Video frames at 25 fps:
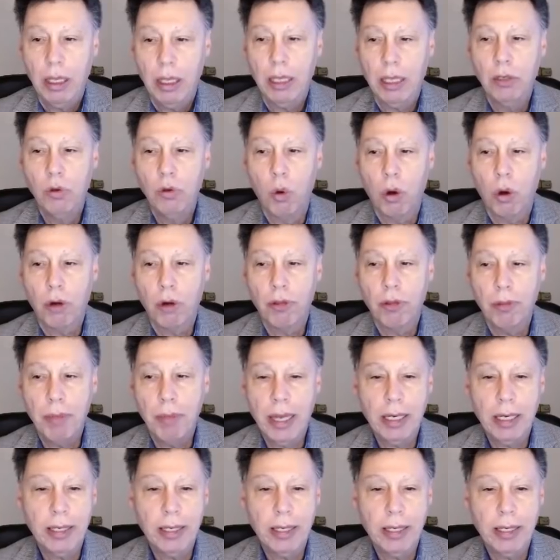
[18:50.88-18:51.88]
Ignore the
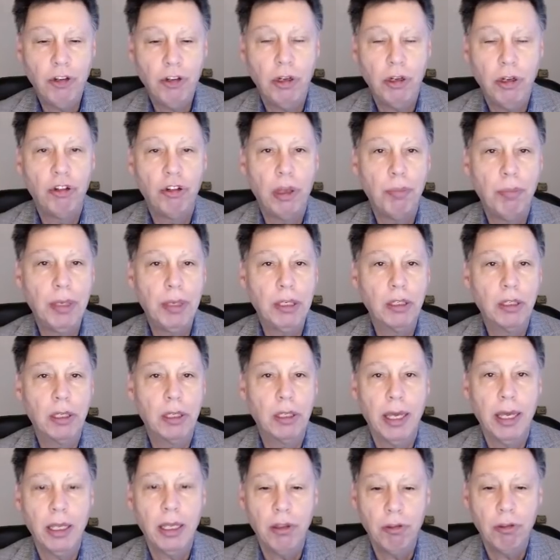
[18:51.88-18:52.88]
medication shipping
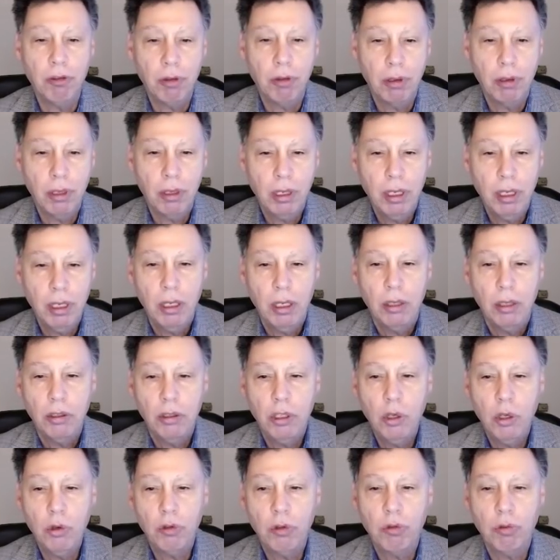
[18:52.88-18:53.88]
delays.
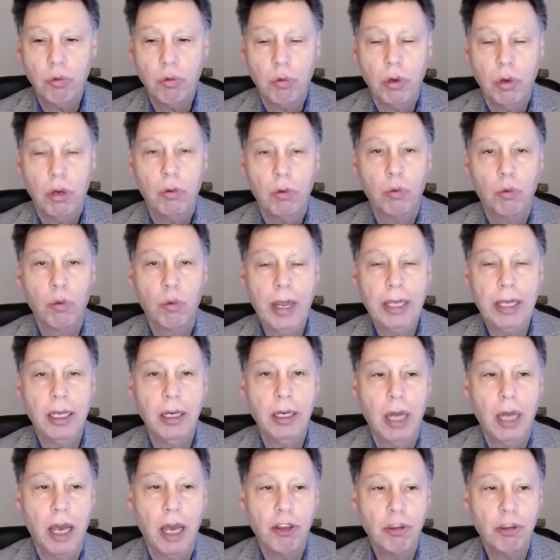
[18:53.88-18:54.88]
Use
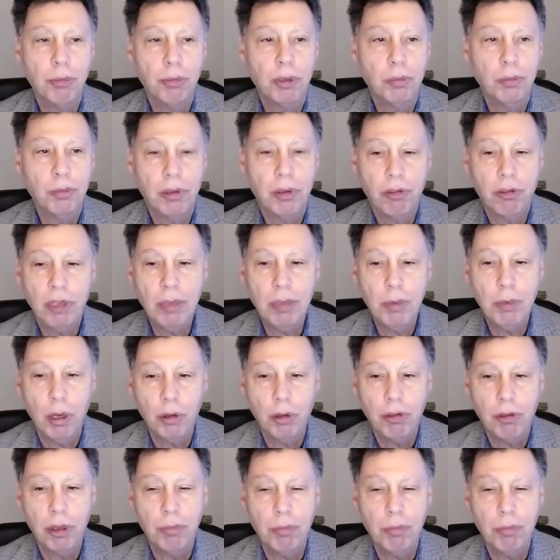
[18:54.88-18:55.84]
recognizable placebos that